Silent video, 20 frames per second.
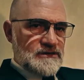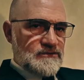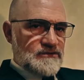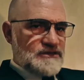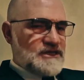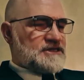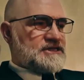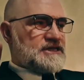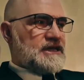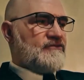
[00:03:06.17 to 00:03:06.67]
Well,
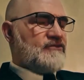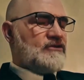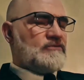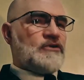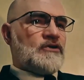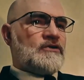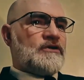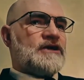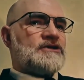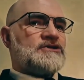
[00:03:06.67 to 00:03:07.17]
that's every
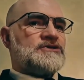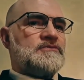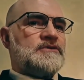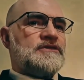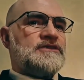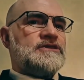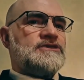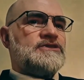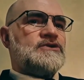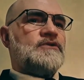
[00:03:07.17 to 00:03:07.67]

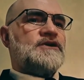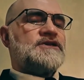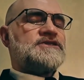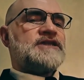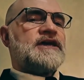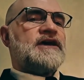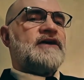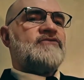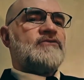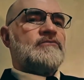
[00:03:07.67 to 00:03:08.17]
pronouncement that the
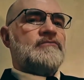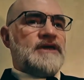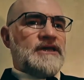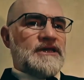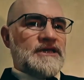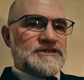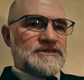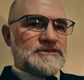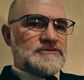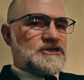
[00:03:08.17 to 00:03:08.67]
West ever
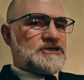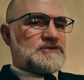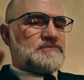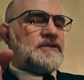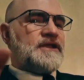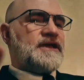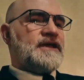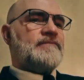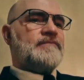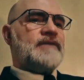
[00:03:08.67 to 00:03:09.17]
makes. Just
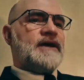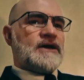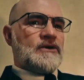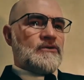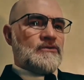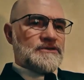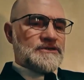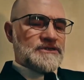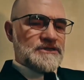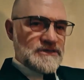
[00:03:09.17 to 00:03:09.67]
play it
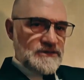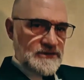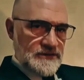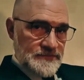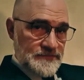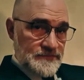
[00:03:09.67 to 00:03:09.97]
backwards,